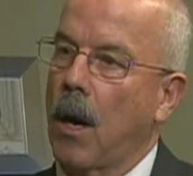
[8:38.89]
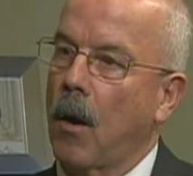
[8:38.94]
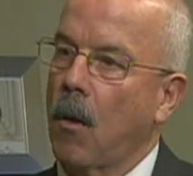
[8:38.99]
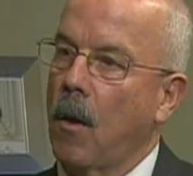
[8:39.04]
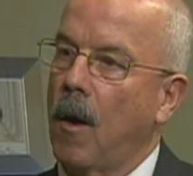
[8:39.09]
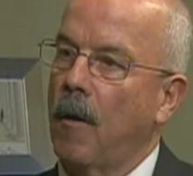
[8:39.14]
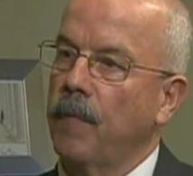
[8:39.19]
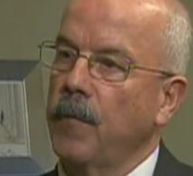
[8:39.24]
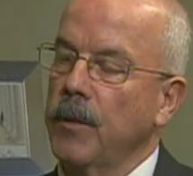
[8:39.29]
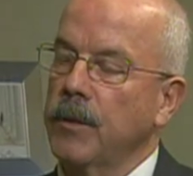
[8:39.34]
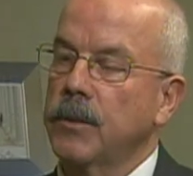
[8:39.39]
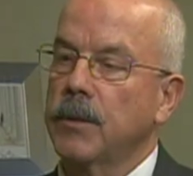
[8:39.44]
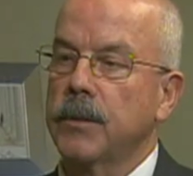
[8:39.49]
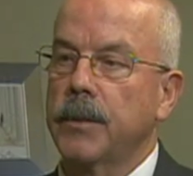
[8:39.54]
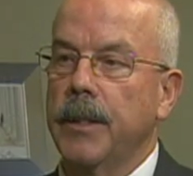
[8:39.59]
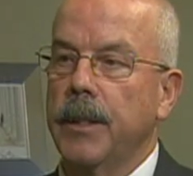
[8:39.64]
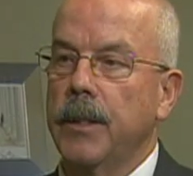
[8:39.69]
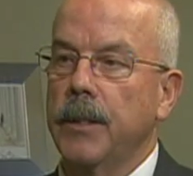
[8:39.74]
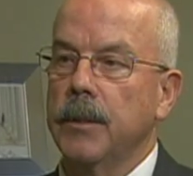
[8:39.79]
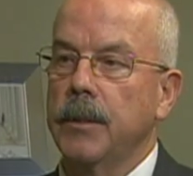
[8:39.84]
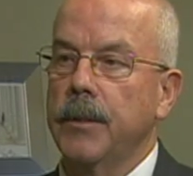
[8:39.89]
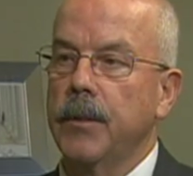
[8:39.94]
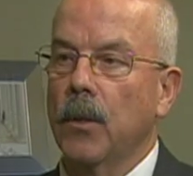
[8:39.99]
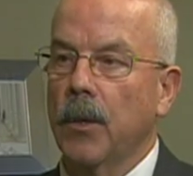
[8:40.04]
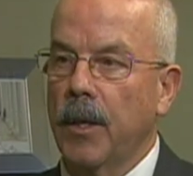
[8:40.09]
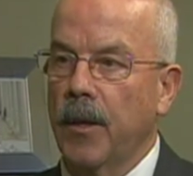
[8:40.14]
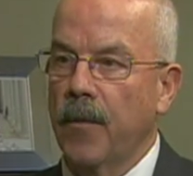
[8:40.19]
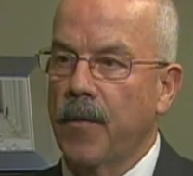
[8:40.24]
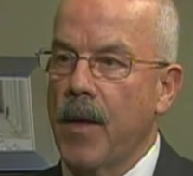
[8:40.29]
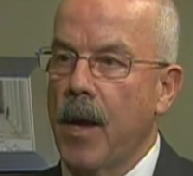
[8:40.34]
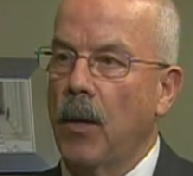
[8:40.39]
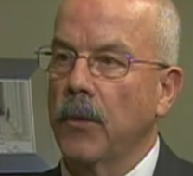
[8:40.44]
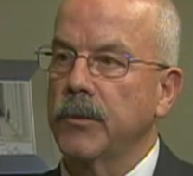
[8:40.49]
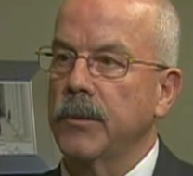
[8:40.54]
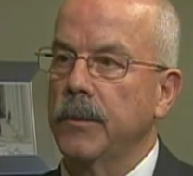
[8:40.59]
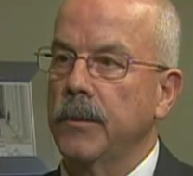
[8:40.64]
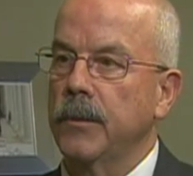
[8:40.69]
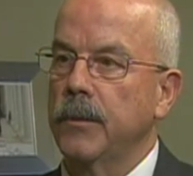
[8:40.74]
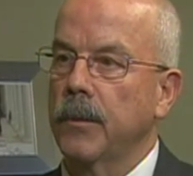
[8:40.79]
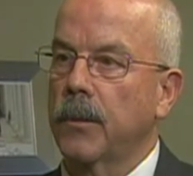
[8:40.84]
our office, the nearly
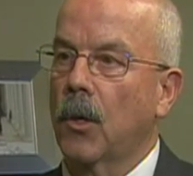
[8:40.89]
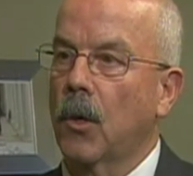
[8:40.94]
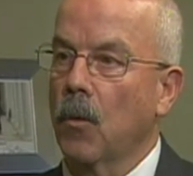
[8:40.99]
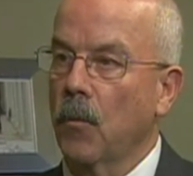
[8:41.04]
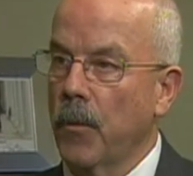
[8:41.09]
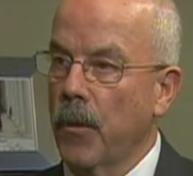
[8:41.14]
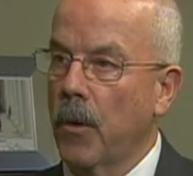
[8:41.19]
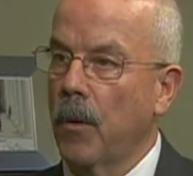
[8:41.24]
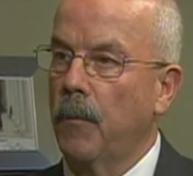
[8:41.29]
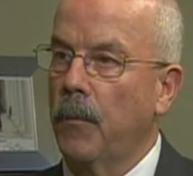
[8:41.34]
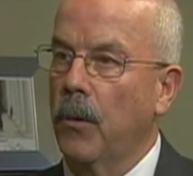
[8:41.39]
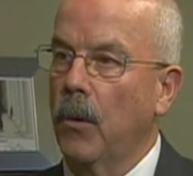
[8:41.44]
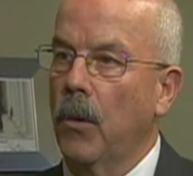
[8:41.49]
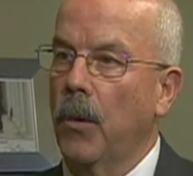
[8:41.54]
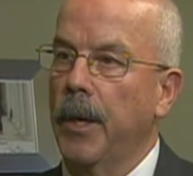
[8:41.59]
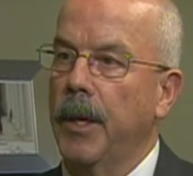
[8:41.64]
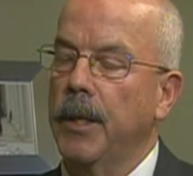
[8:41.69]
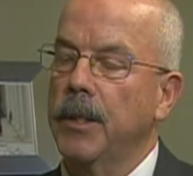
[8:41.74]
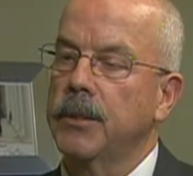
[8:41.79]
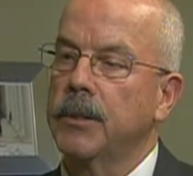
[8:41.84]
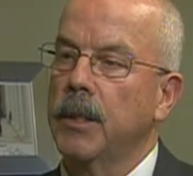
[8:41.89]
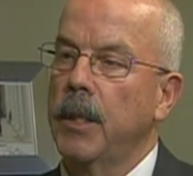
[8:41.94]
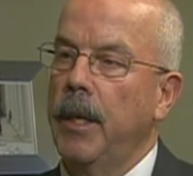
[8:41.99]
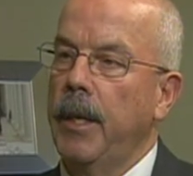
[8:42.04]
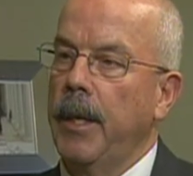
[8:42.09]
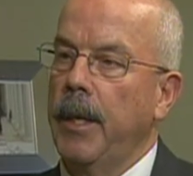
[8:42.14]
1,000 career employees,